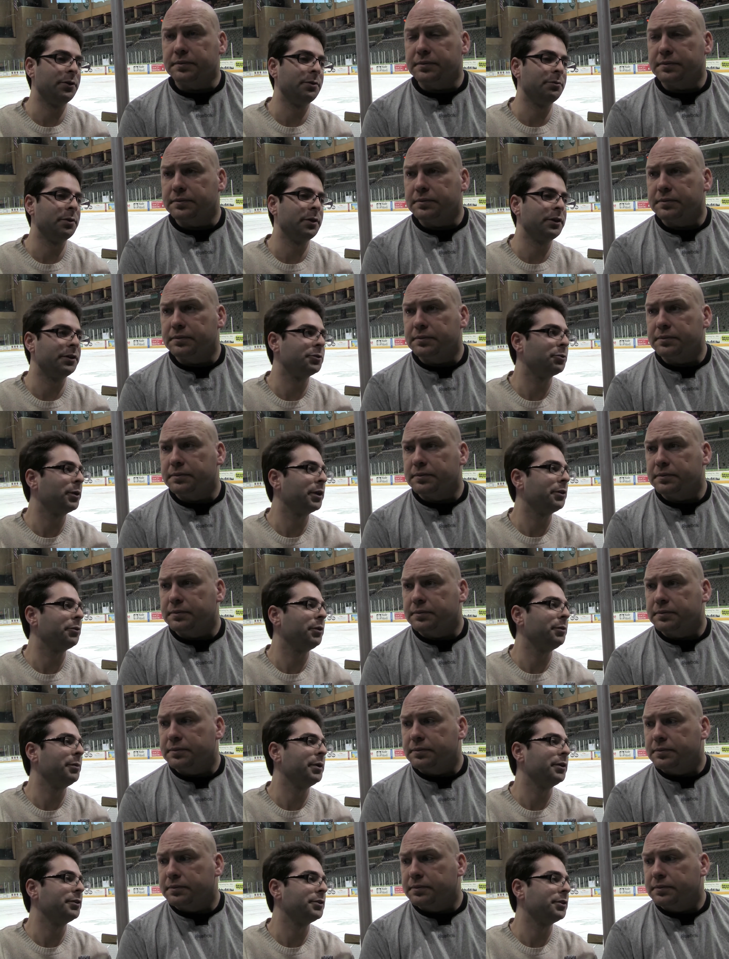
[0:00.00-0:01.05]
Speaker 1: in and play
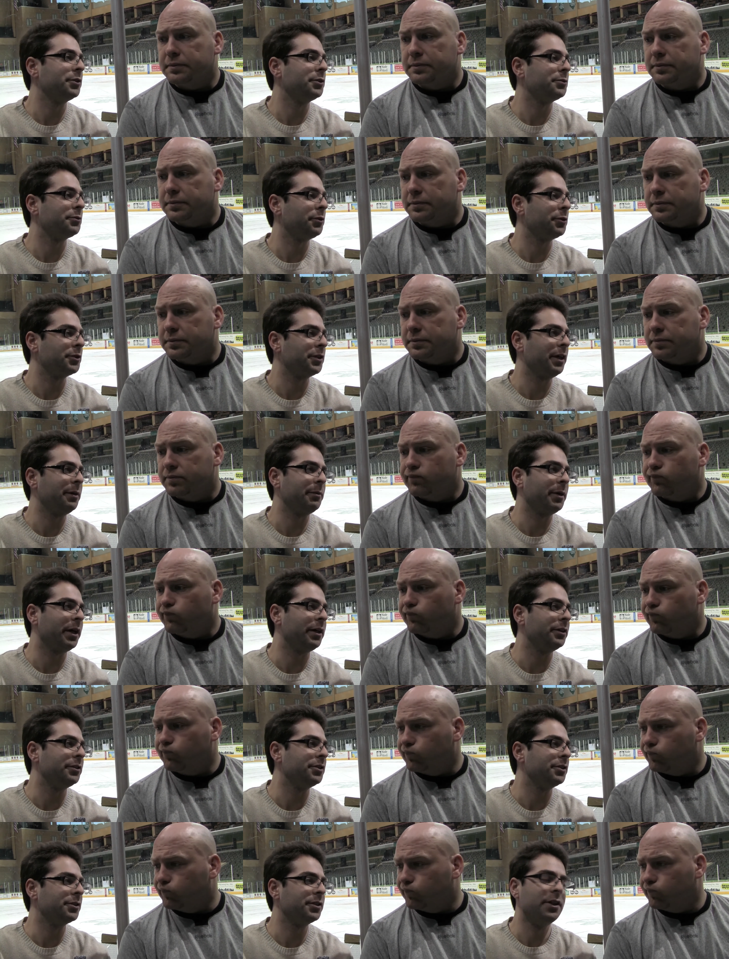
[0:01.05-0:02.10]
23 minutes in this first game.
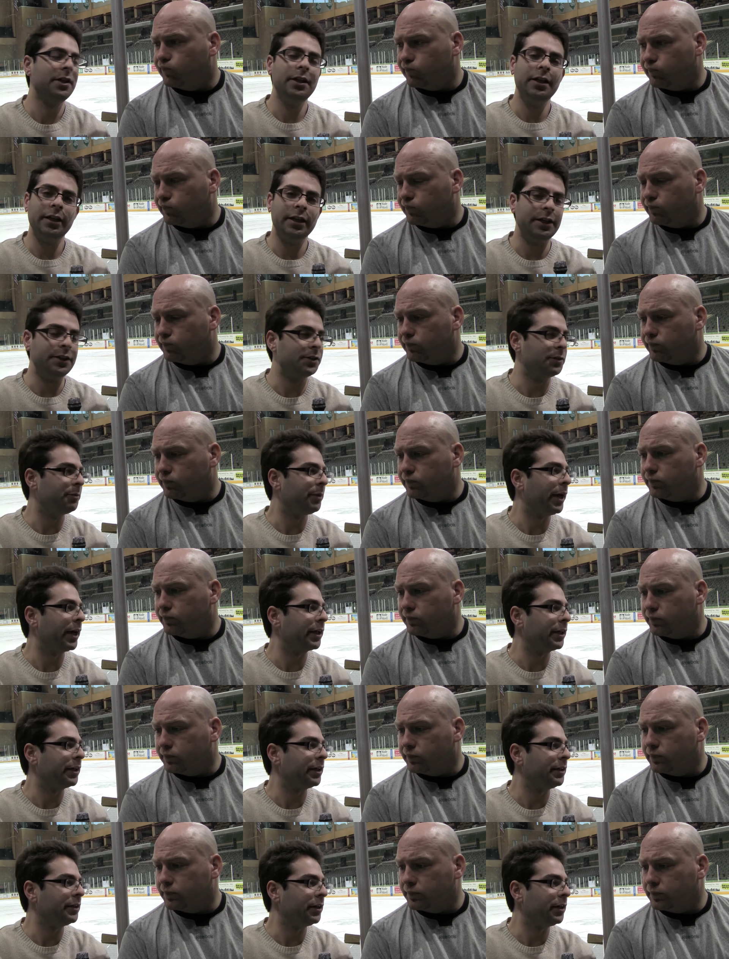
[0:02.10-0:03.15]
Kind of just ease him
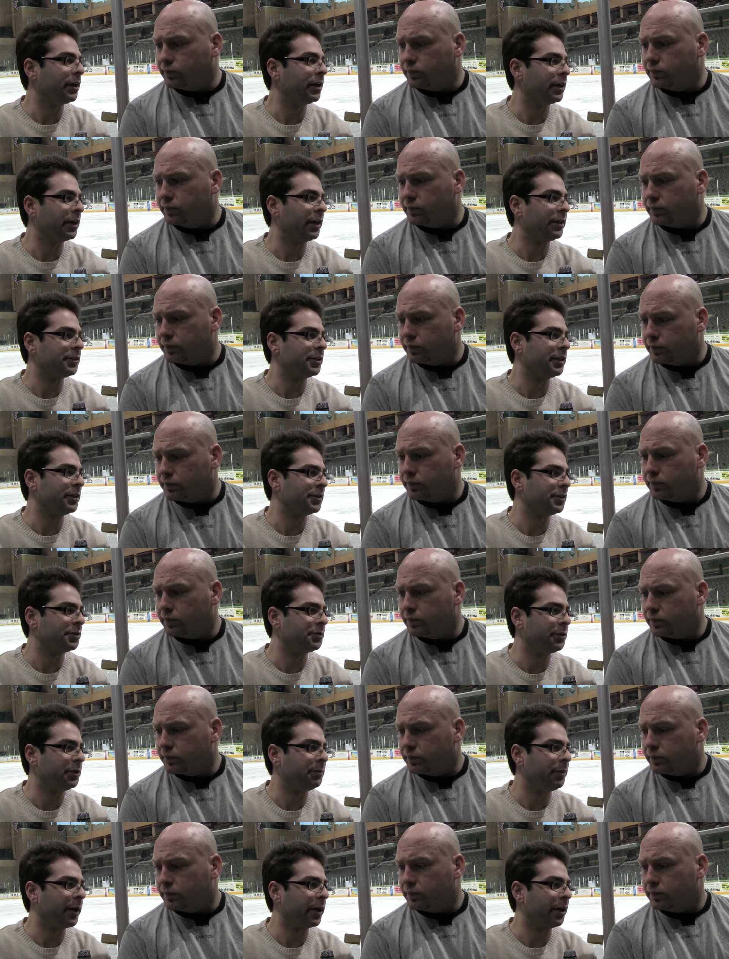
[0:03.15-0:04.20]
back in uh, as he gets his
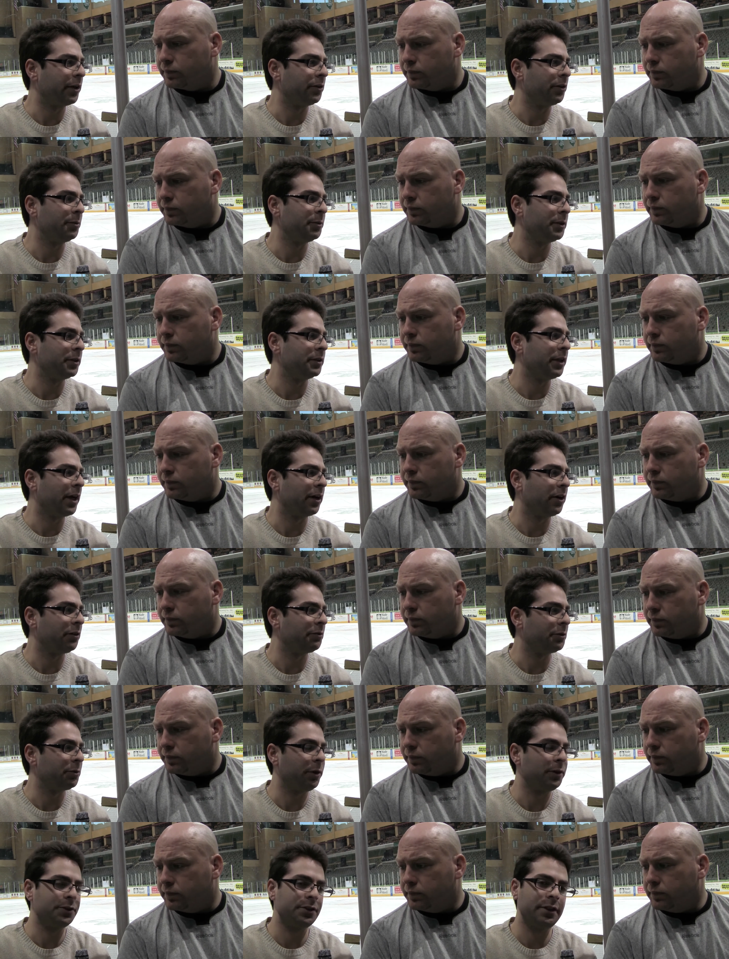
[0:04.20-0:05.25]
feet back under him and knock off
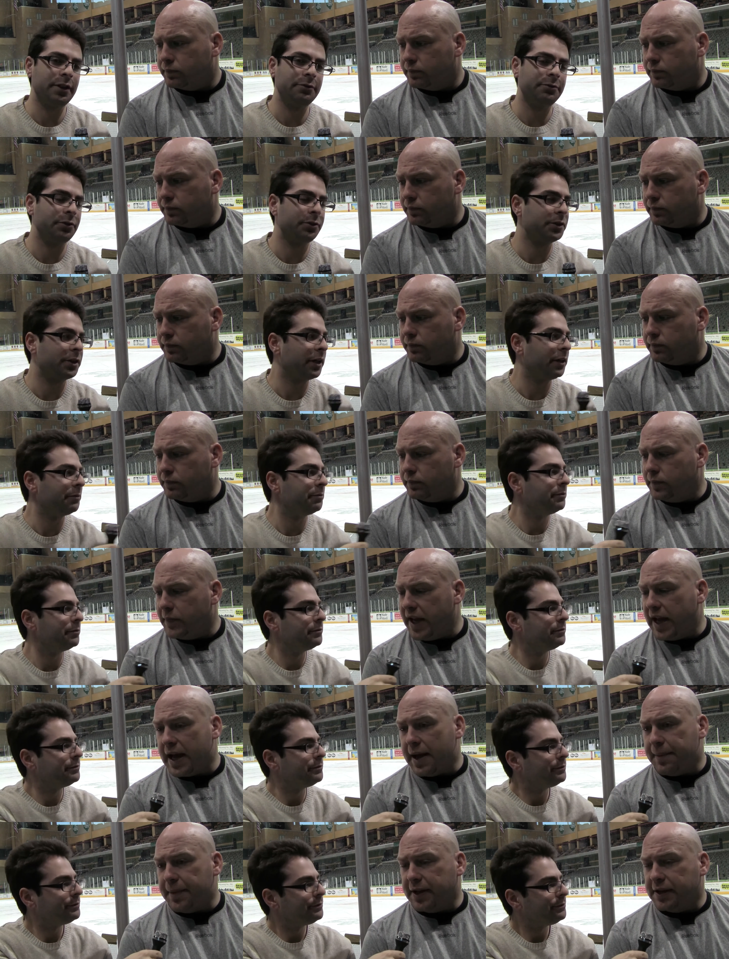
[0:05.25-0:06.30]
the rust in that first game.
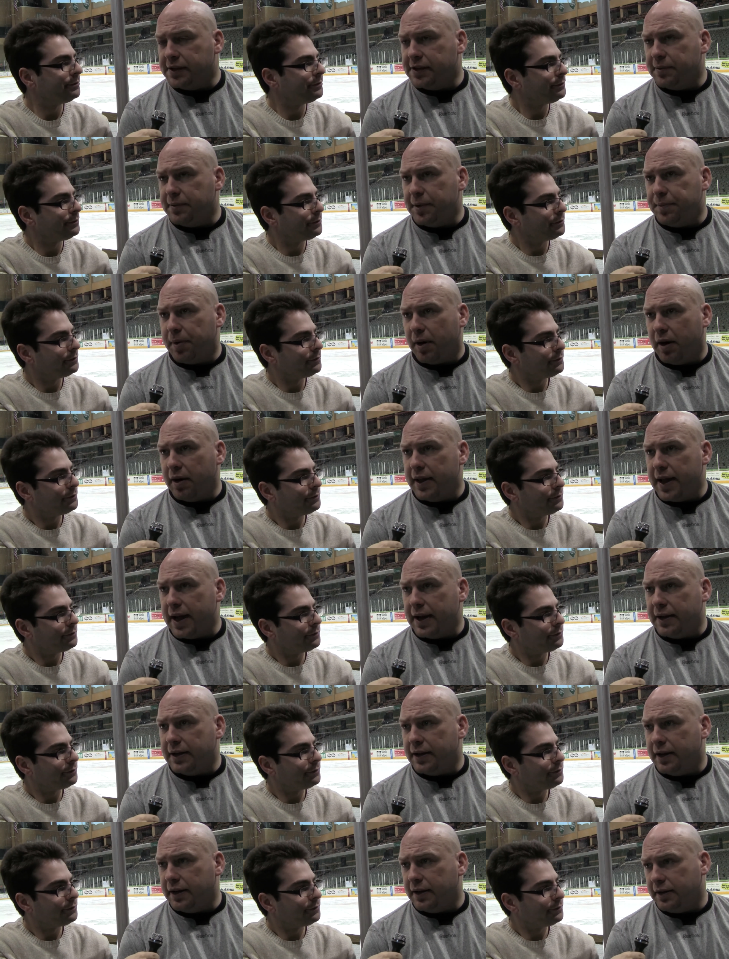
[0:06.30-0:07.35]
Speaker 2: Yeah, I mean it's gonna be part of that,
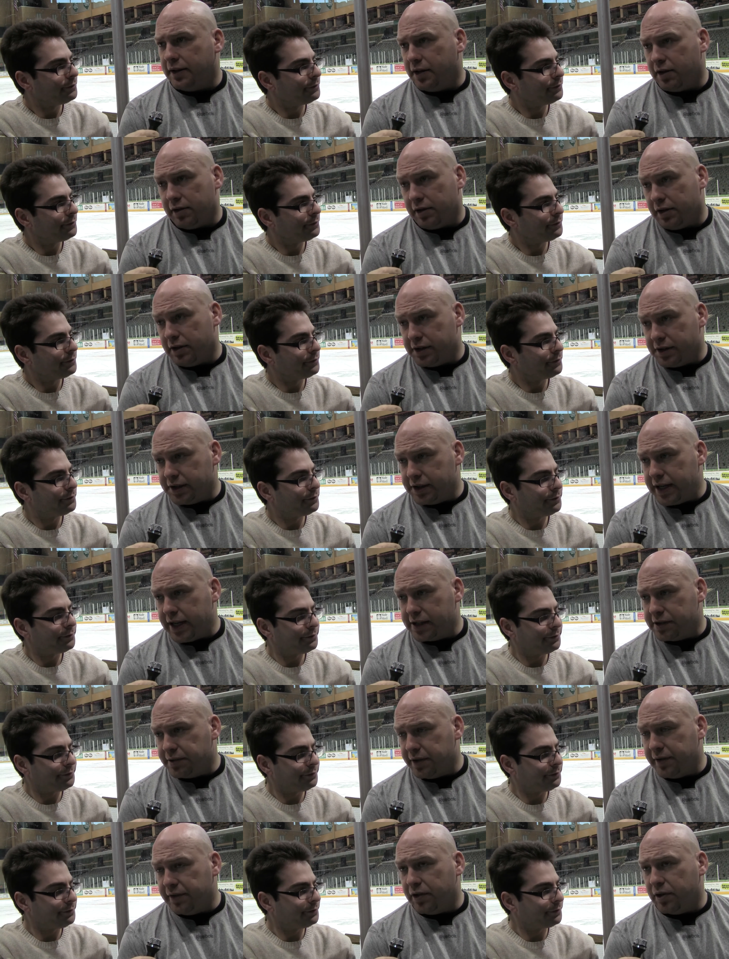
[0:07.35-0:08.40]
and uh, you know there's a
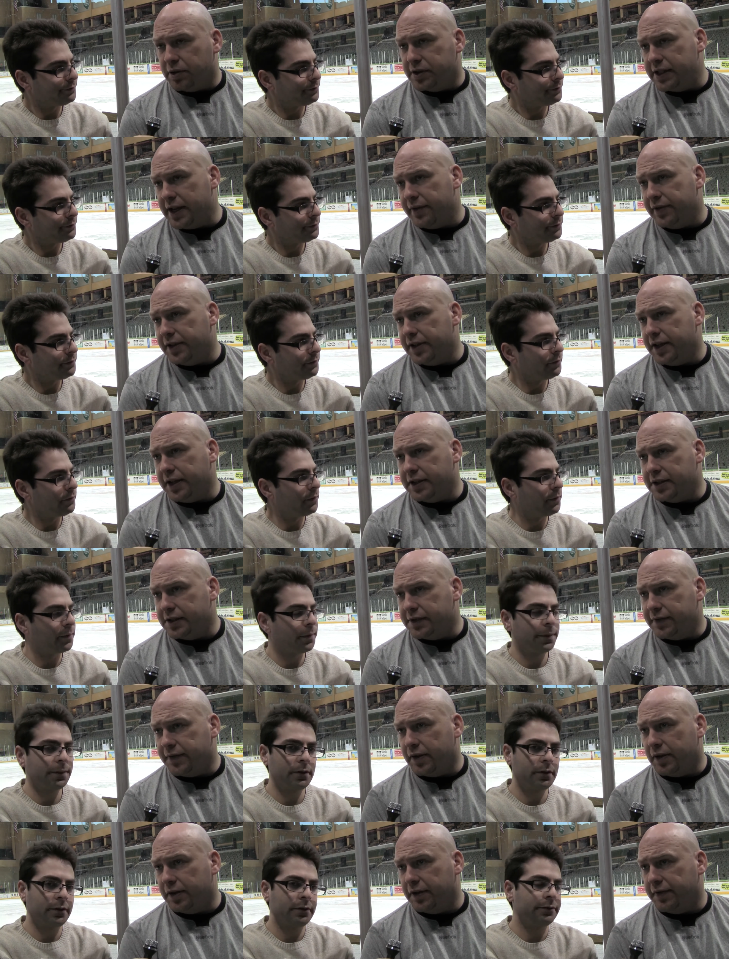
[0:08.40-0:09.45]
chance we can go 70
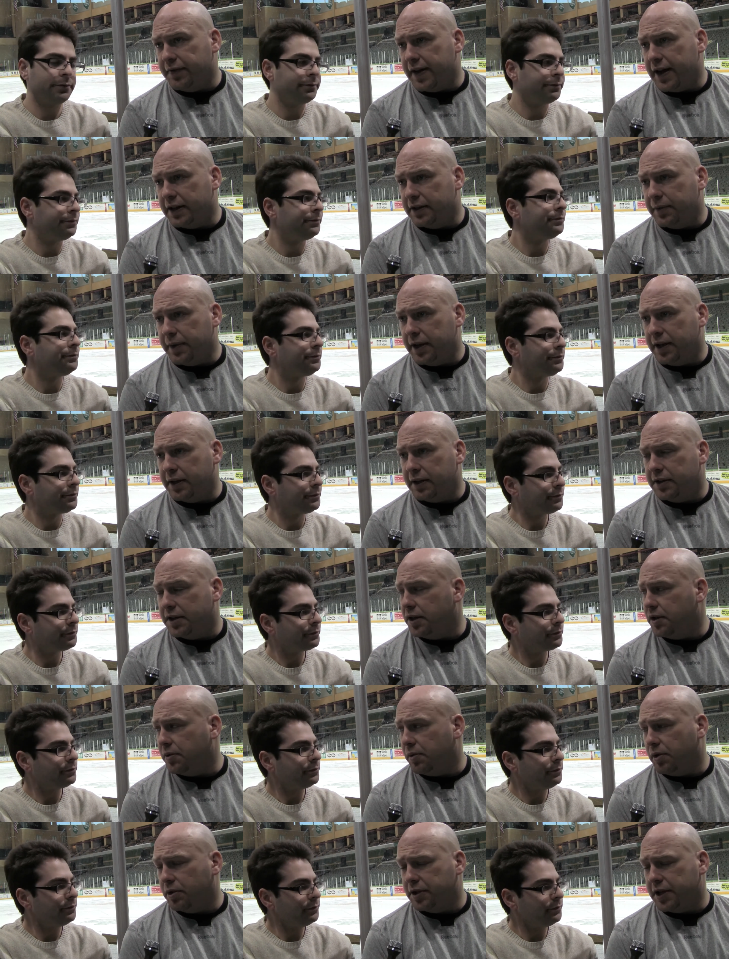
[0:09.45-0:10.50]
just for the fact we can
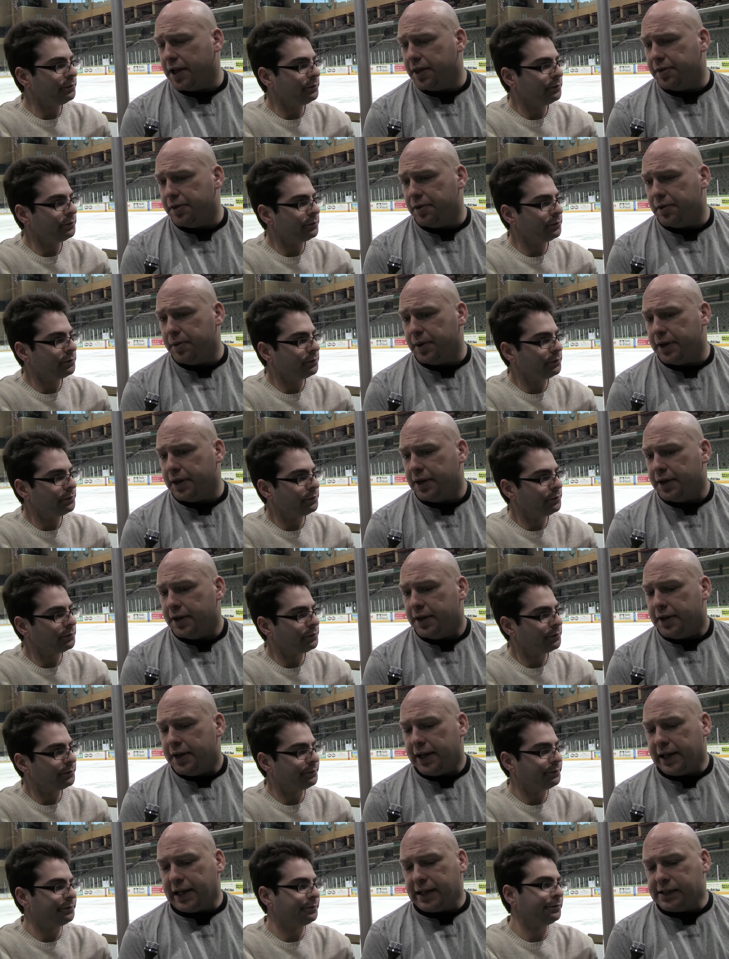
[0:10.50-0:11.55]
continue to rotate through and,
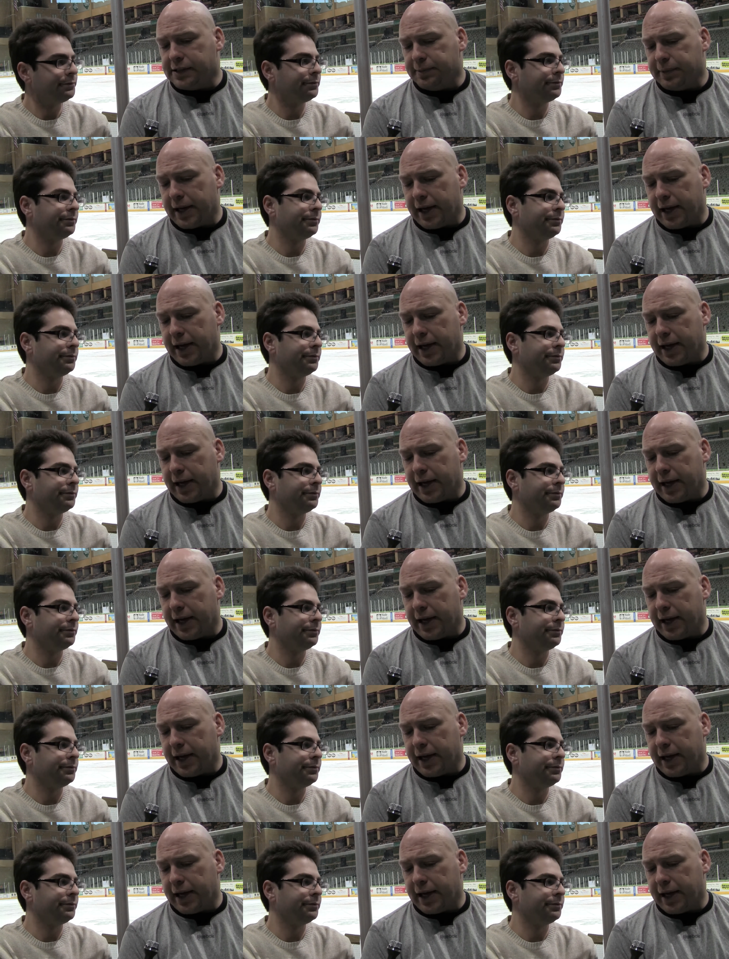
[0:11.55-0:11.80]
and get some